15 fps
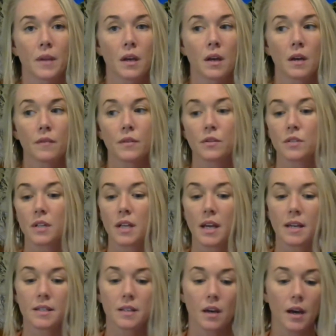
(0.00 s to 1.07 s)
If there's any
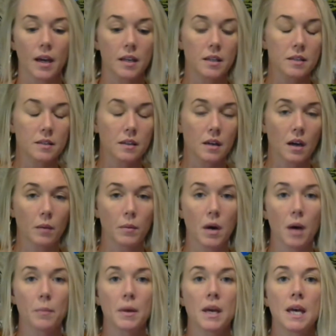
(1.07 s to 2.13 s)
anxieties that come
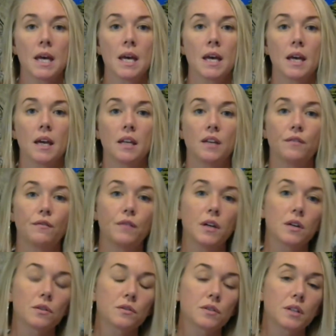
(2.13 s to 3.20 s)
up, any
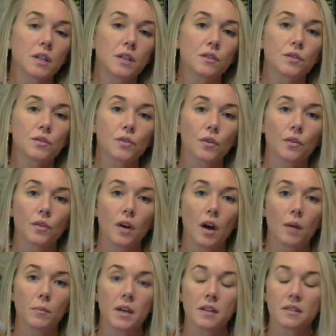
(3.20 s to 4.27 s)
fears that get stirred
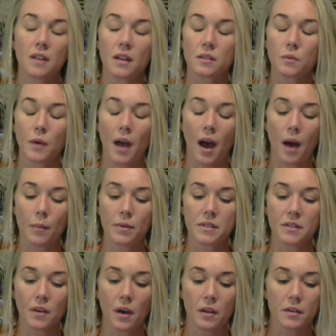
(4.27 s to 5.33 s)
up, because that's what
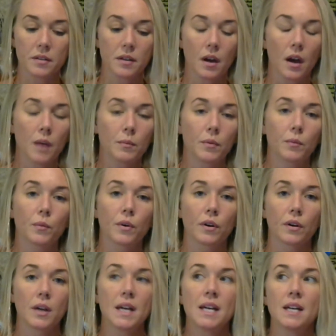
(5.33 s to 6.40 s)
happens a lot of the time when
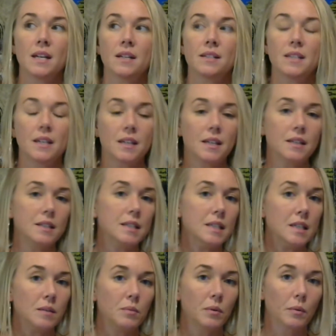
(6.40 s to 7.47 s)
we're digging
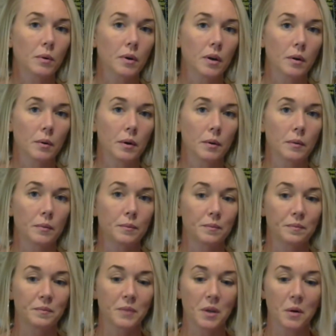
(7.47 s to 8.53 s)
deep or going
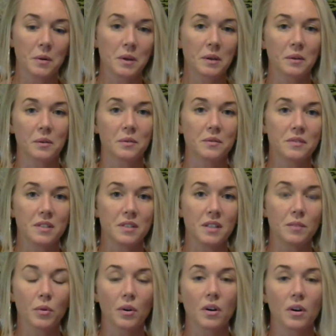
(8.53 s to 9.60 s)
a little
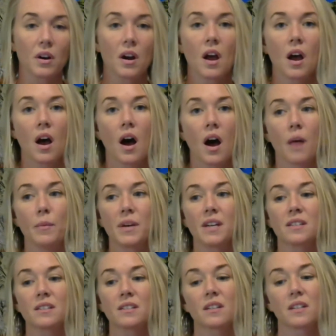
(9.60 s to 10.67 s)
deeper,
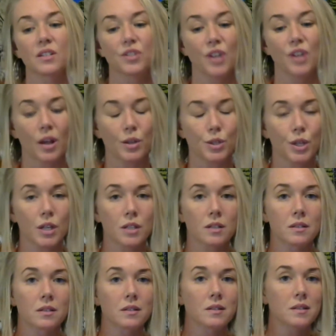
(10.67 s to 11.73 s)
because it's going to challenge us
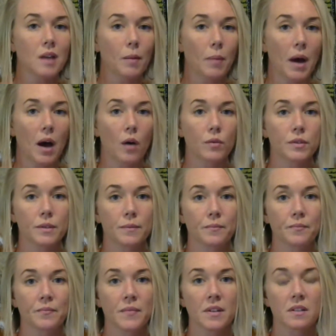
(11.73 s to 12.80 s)
to step
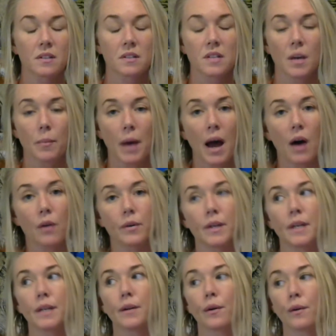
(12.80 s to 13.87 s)
out
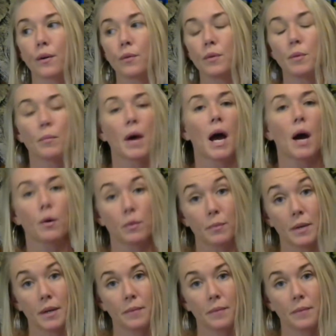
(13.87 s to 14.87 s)
in our own empowerment.